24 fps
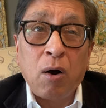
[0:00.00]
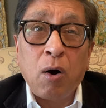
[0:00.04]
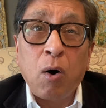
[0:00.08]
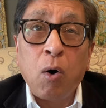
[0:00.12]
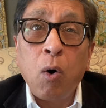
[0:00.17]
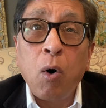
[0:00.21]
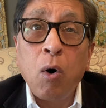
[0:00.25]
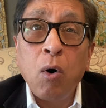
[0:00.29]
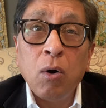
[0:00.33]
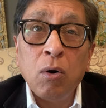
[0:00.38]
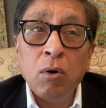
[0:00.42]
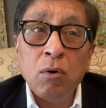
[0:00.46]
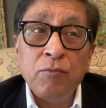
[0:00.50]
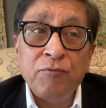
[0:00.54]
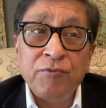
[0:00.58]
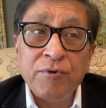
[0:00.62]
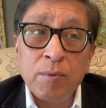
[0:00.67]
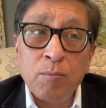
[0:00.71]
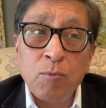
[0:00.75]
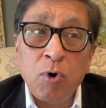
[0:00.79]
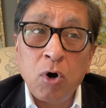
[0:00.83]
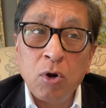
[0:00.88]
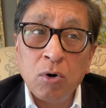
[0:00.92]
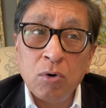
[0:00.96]

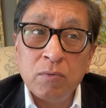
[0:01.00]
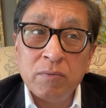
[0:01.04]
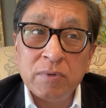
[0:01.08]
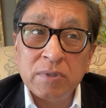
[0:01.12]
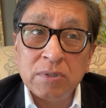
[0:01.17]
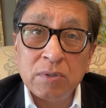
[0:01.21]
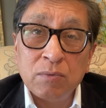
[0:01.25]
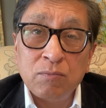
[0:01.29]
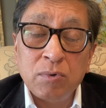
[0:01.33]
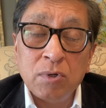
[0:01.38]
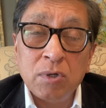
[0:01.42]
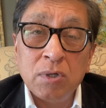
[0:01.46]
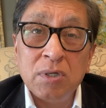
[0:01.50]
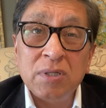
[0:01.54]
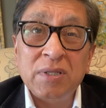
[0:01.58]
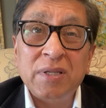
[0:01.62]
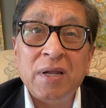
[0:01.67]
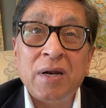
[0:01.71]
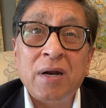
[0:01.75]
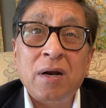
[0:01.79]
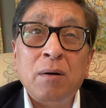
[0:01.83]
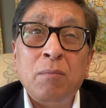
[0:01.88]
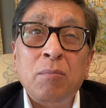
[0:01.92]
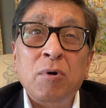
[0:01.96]
From all over the world,
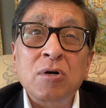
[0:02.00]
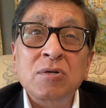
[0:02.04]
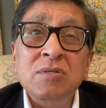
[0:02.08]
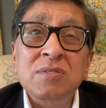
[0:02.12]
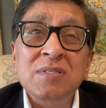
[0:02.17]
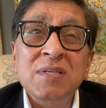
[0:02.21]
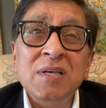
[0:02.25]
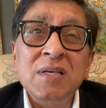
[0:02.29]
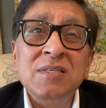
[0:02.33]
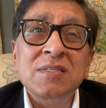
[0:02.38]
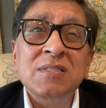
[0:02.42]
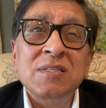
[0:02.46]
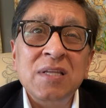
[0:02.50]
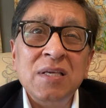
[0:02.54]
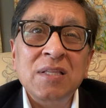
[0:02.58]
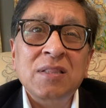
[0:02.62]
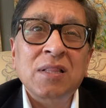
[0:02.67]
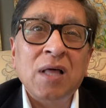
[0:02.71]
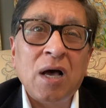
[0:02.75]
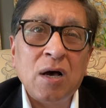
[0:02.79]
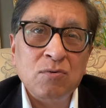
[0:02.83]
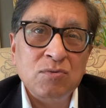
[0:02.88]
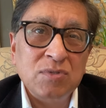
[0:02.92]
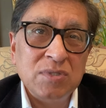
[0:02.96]
there are about
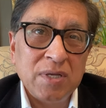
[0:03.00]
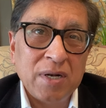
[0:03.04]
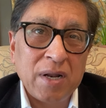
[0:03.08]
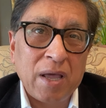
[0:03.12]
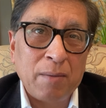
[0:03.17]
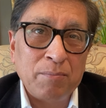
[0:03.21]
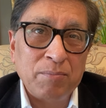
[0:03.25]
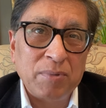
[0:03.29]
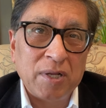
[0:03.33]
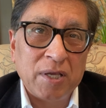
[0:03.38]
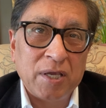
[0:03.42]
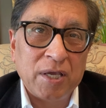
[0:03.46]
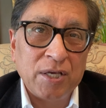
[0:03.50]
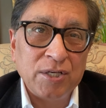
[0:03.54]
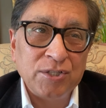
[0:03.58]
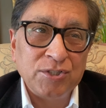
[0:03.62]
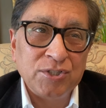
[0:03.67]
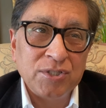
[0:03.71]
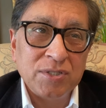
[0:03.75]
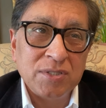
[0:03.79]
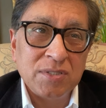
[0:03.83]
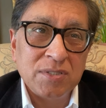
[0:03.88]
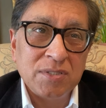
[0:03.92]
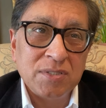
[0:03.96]
60,000
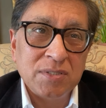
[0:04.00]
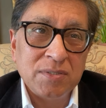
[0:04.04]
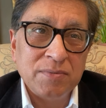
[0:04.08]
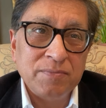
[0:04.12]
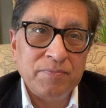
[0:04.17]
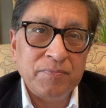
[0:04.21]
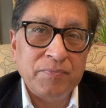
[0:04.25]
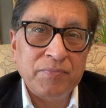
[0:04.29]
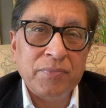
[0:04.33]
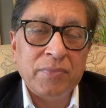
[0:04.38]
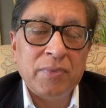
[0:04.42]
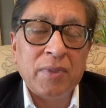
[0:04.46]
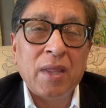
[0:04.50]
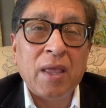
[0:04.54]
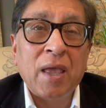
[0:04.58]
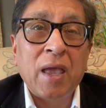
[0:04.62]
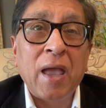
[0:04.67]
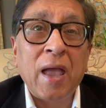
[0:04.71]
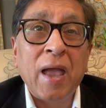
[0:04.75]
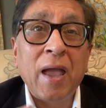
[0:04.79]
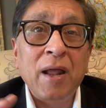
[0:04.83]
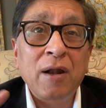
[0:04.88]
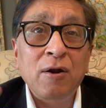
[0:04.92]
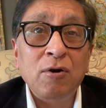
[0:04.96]
applications,
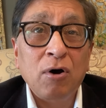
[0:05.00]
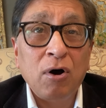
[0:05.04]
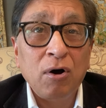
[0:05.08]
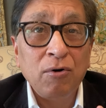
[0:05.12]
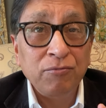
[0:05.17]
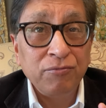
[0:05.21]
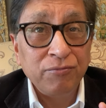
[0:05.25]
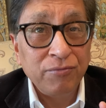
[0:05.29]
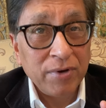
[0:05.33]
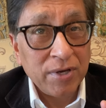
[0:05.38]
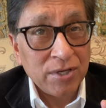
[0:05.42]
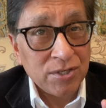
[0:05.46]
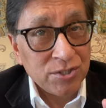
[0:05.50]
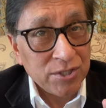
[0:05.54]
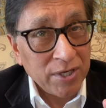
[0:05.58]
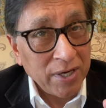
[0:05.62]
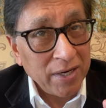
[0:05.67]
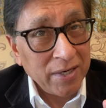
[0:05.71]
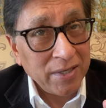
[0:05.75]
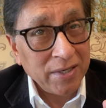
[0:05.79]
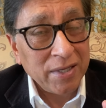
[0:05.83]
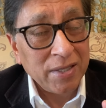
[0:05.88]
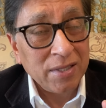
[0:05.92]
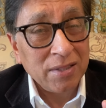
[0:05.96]
and of which
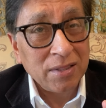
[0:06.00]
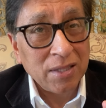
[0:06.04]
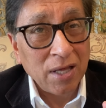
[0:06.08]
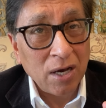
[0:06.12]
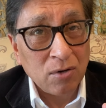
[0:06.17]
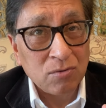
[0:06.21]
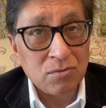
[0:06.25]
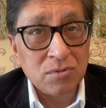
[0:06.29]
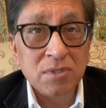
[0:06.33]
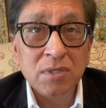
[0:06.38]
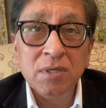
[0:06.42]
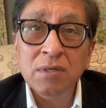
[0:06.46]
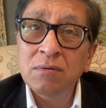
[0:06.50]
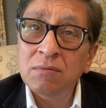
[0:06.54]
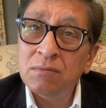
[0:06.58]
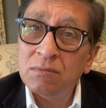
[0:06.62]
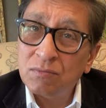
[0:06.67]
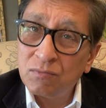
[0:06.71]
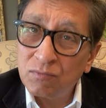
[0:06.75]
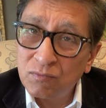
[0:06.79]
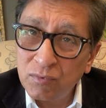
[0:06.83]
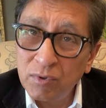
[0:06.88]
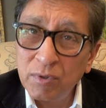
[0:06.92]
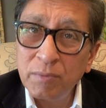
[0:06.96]
18,000
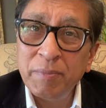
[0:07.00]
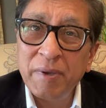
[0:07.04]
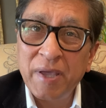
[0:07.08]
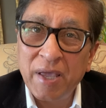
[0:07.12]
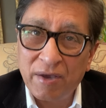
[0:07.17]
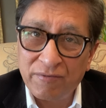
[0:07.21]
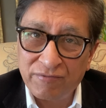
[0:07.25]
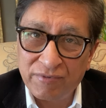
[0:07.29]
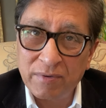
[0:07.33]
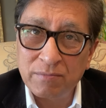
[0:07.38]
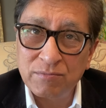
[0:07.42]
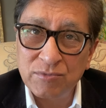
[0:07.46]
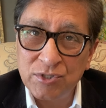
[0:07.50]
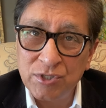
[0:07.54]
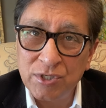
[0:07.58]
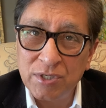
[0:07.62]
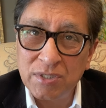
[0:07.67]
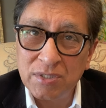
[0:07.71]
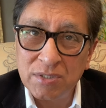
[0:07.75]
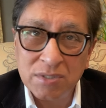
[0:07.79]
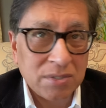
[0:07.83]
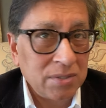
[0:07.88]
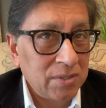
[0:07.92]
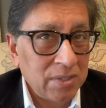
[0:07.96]
would be
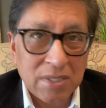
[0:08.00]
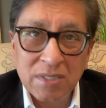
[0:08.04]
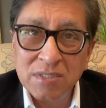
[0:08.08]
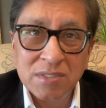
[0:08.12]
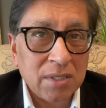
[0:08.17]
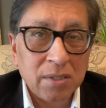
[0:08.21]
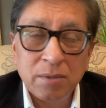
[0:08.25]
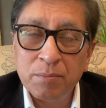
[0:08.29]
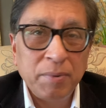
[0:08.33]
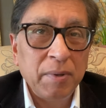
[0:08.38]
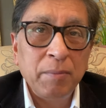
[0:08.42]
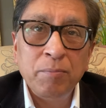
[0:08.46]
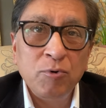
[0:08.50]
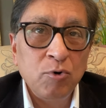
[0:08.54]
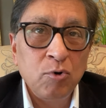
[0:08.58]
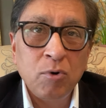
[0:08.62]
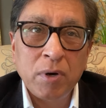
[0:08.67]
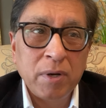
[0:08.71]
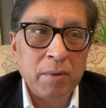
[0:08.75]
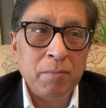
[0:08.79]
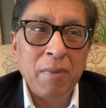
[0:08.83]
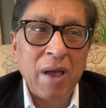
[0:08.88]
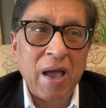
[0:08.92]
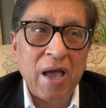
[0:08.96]
FMGs. These are the people who
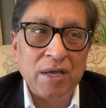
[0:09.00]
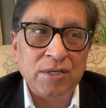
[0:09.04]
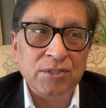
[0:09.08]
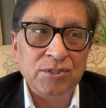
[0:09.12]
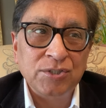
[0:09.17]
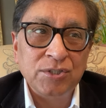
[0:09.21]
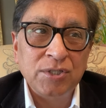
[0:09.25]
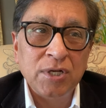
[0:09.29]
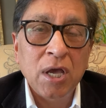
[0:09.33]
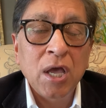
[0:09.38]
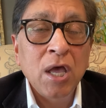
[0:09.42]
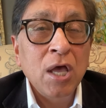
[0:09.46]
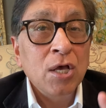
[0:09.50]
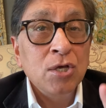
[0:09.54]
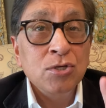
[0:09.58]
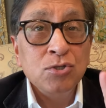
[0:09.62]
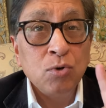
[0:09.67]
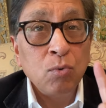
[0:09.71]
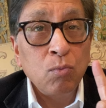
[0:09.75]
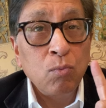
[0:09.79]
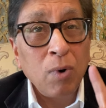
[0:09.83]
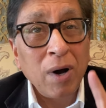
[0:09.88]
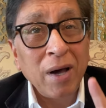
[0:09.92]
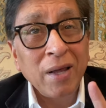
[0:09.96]
are matched. So
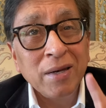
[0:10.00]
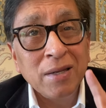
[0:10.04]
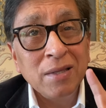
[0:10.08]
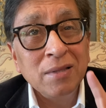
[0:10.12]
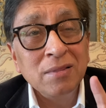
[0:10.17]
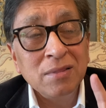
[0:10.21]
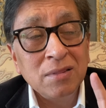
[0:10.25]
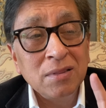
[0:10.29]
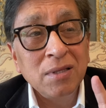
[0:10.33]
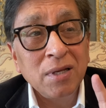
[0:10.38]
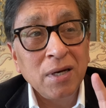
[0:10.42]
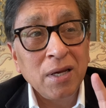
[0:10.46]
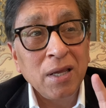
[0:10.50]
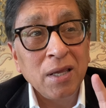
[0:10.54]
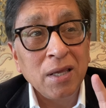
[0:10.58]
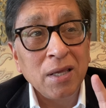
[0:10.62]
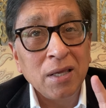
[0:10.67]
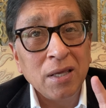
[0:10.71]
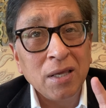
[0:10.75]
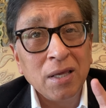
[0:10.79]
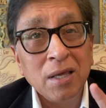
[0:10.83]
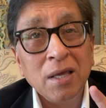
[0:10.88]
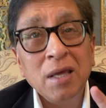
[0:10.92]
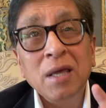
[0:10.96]
1 in
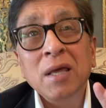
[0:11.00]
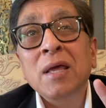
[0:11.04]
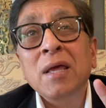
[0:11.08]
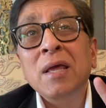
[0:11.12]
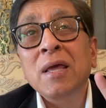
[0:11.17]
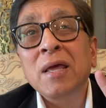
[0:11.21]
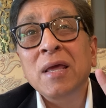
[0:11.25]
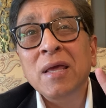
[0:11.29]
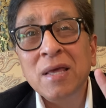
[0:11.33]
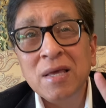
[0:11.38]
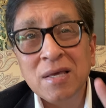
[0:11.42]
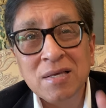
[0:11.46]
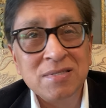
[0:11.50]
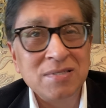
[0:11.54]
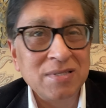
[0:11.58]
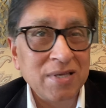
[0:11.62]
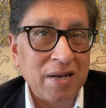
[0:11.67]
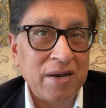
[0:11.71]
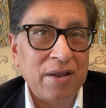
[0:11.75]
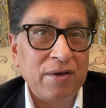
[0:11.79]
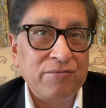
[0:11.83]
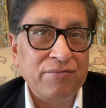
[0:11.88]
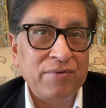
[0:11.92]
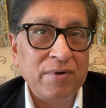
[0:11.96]
3 is
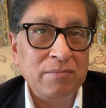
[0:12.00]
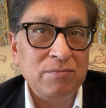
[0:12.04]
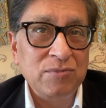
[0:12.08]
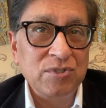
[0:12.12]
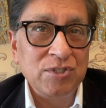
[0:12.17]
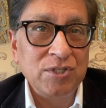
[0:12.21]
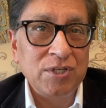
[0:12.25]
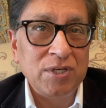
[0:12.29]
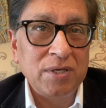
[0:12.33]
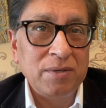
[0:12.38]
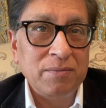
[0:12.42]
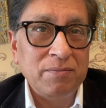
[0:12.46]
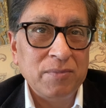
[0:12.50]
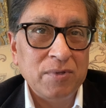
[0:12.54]
an FMG.